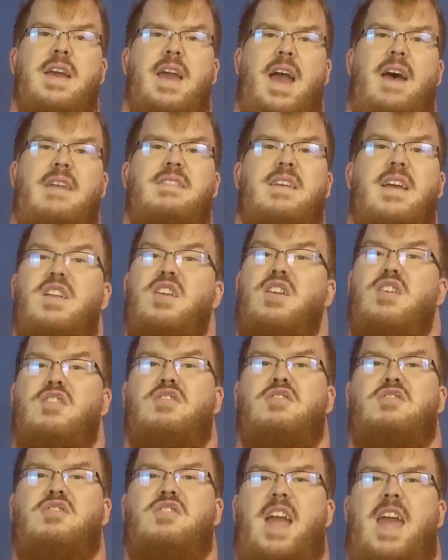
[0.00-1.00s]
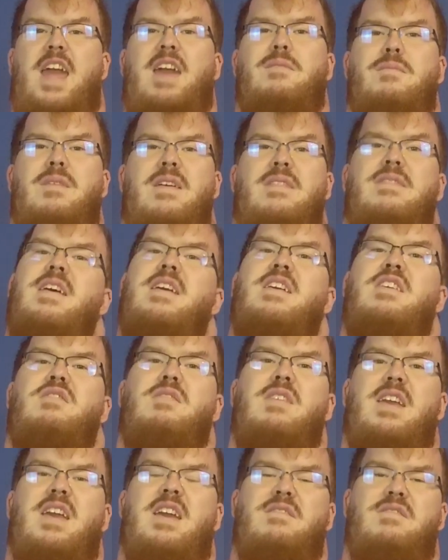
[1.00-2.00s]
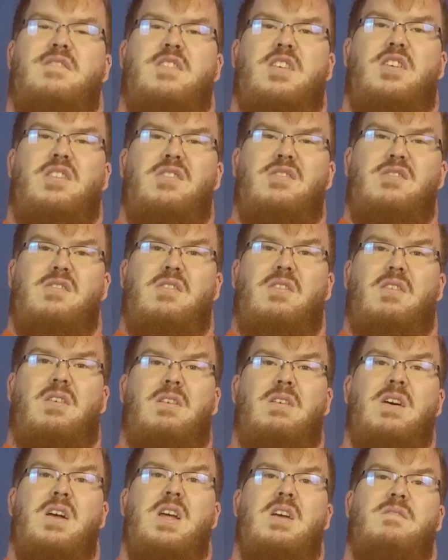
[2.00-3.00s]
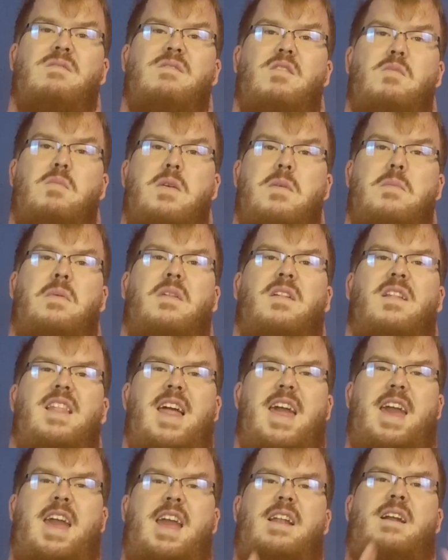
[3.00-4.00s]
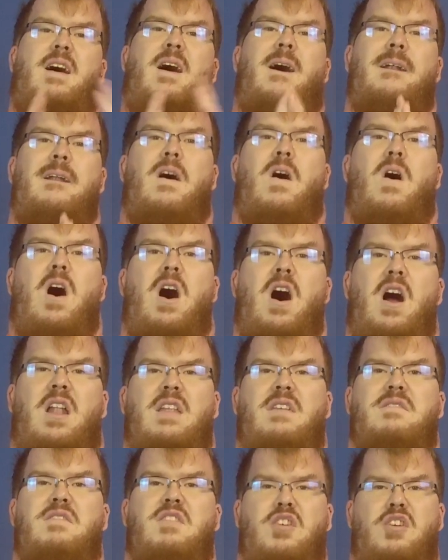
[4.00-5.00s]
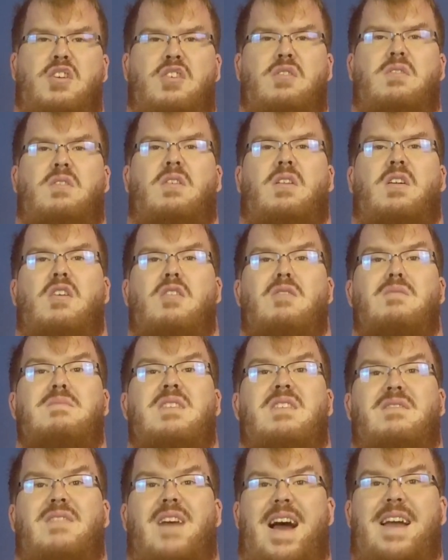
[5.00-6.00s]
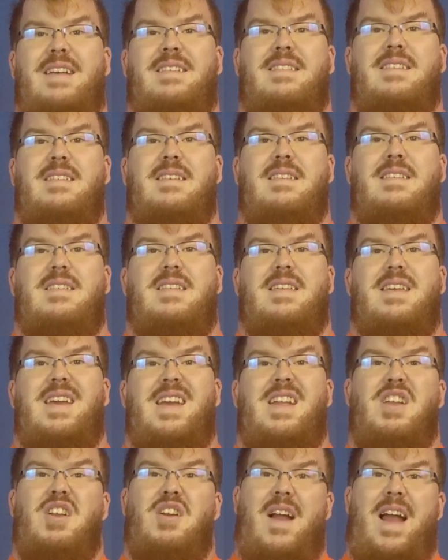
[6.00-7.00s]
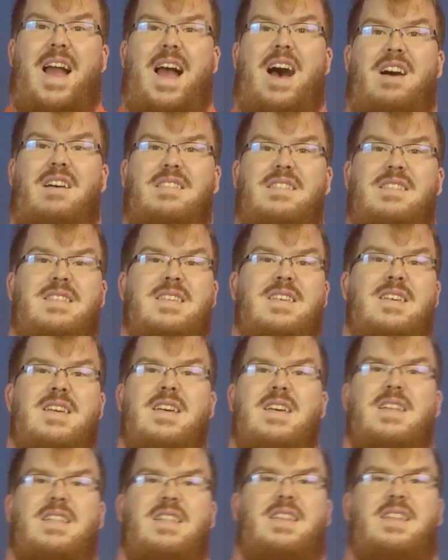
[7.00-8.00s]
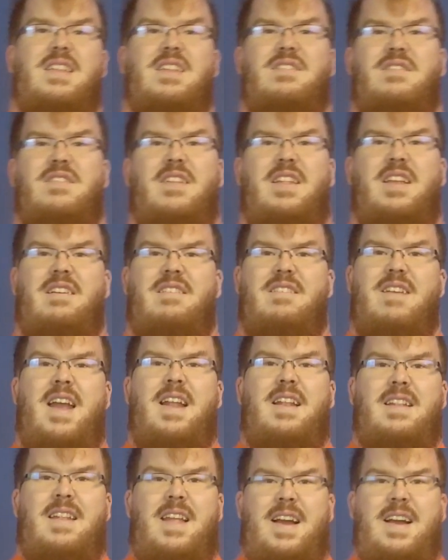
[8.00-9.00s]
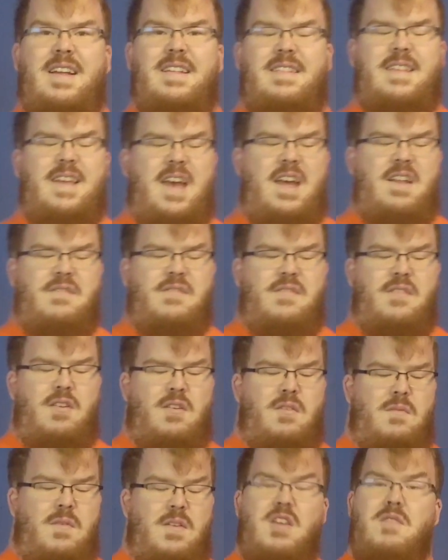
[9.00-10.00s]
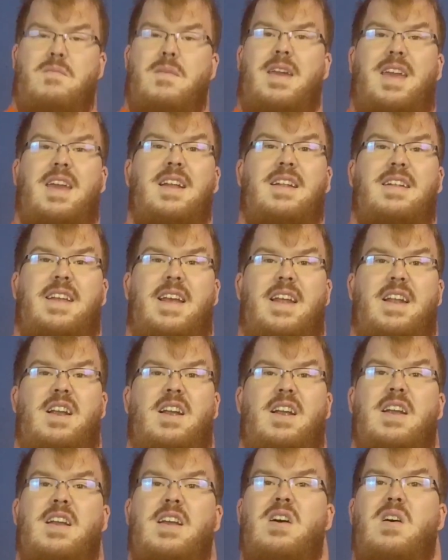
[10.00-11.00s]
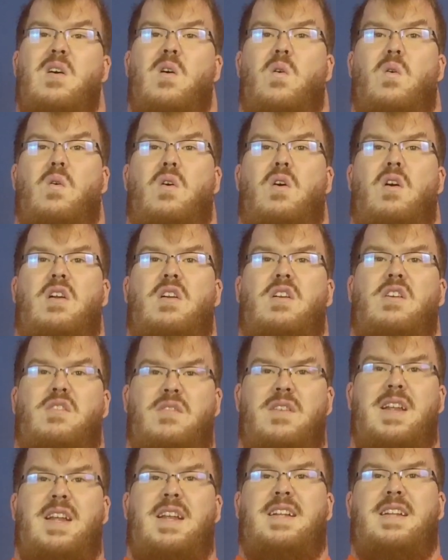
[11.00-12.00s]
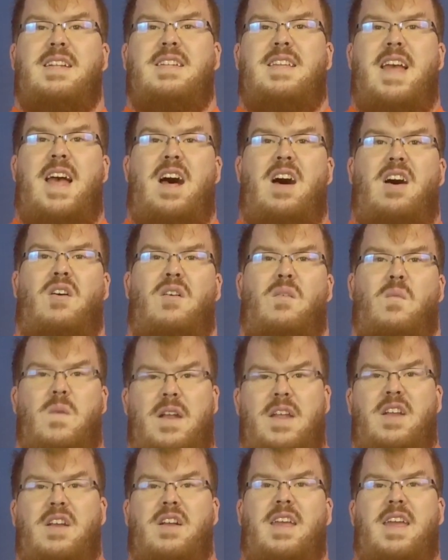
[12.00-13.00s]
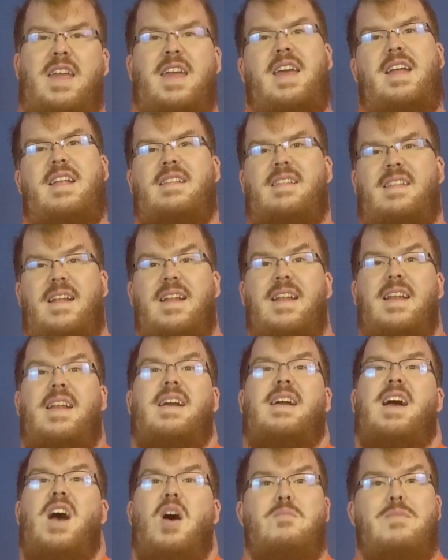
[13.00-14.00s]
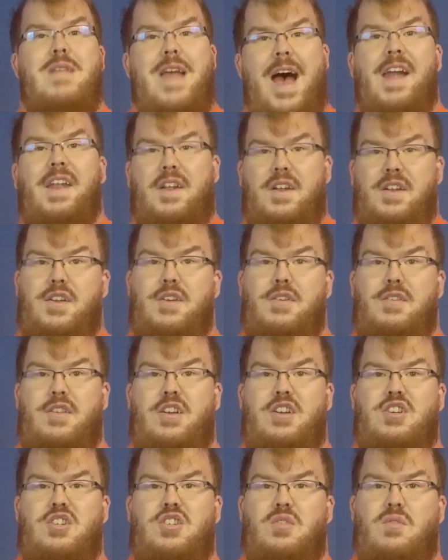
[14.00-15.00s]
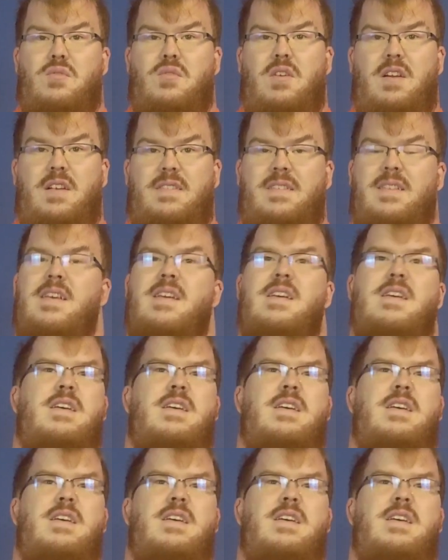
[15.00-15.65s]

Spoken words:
and then your statement that you give to Google will be played on all of your Google Home devices in your house. This is really great, like I said, for when you're making dinner or you need to tell one of your kids they need to come down and do their chores.